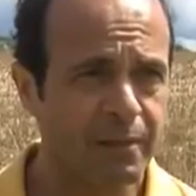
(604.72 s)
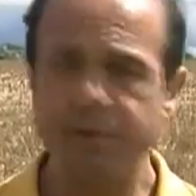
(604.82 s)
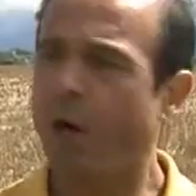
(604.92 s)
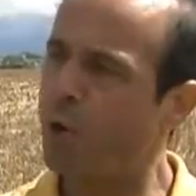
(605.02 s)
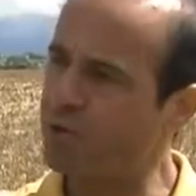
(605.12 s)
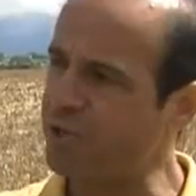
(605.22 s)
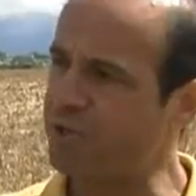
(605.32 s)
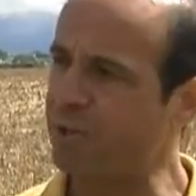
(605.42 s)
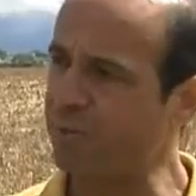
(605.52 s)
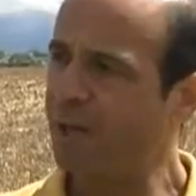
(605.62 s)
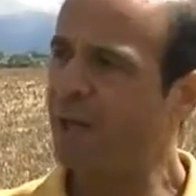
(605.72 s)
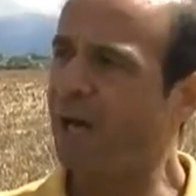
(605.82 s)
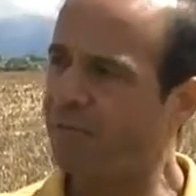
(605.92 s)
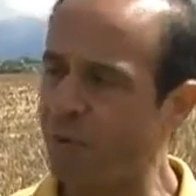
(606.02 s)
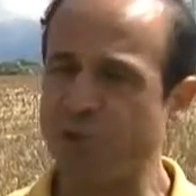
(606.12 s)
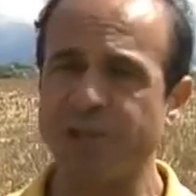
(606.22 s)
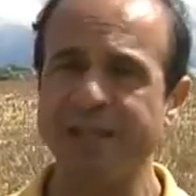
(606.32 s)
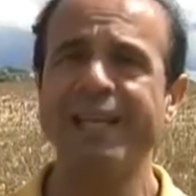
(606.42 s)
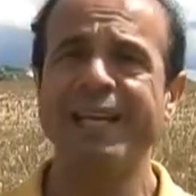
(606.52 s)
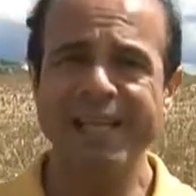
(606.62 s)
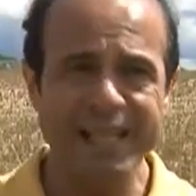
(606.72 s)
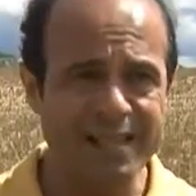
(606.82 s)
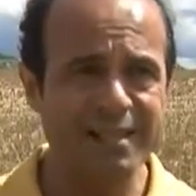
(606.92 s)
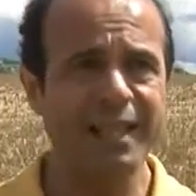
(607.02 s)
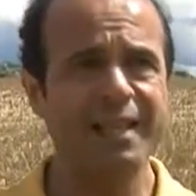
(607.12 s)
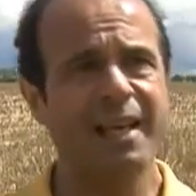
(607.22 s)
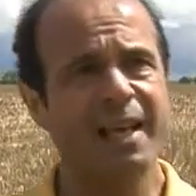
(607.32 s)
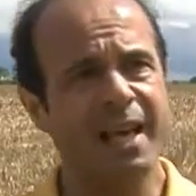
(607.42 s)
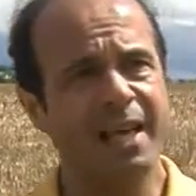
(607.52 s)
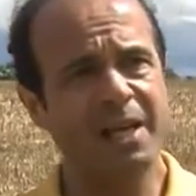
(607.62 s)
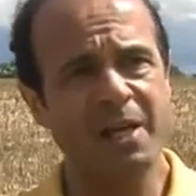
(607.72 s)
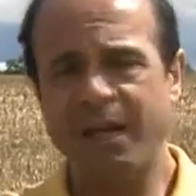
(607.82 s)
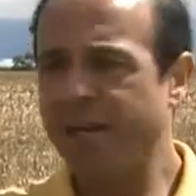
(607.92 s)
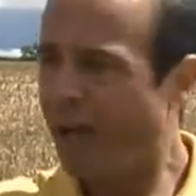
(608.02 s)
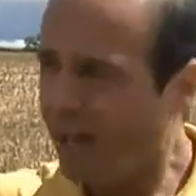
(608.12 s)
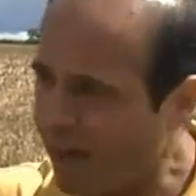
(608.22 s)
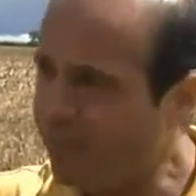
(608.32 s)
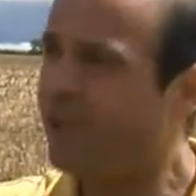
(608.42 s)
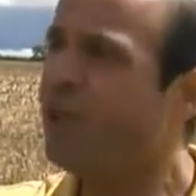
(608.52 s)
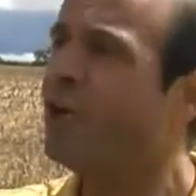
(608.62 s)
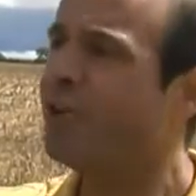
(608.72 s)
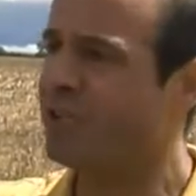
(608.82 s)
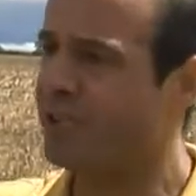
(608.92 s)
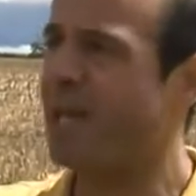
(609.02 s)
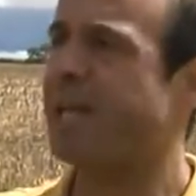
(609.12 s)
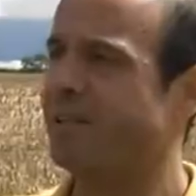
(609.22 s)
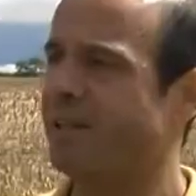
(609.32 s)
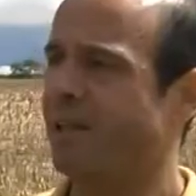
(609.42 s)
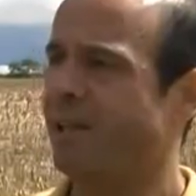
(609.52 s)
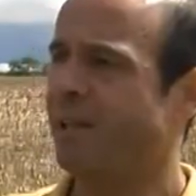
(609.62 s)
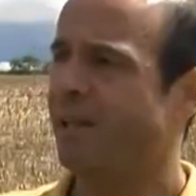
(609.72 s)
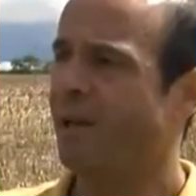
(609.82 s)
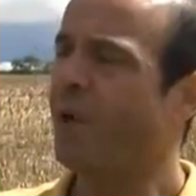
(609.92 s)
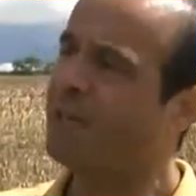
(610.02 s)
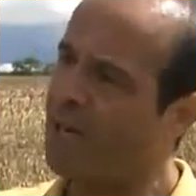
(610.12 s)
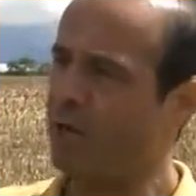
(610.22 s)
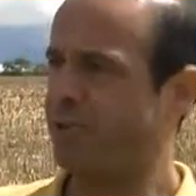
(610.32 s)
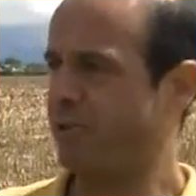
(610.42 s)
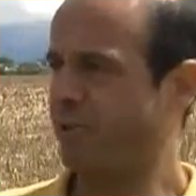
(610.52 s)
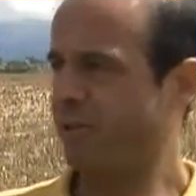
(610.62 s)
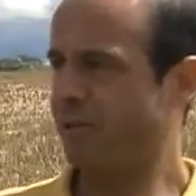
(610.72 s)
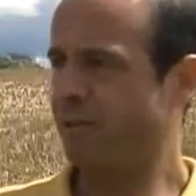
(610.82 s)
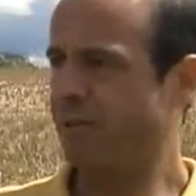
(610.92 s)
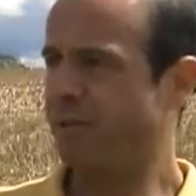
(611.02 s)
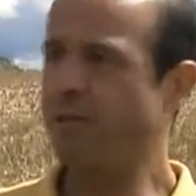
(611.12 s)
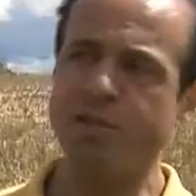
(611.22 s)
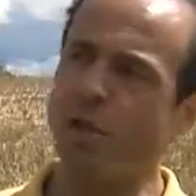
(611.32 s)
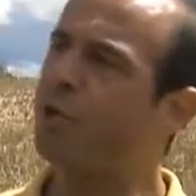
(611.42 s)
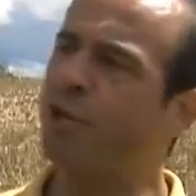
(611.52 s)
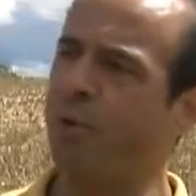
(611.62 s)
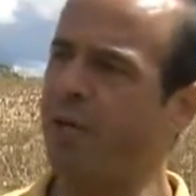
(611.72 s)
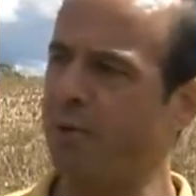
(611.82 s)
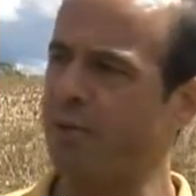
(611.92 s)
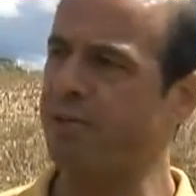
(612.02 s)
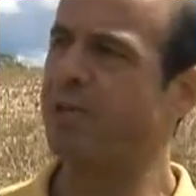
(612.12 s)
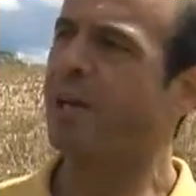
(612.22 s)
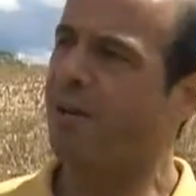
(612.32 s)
Then the whole system, unfortunately, is in a heavier state of chaos. There's no coherence.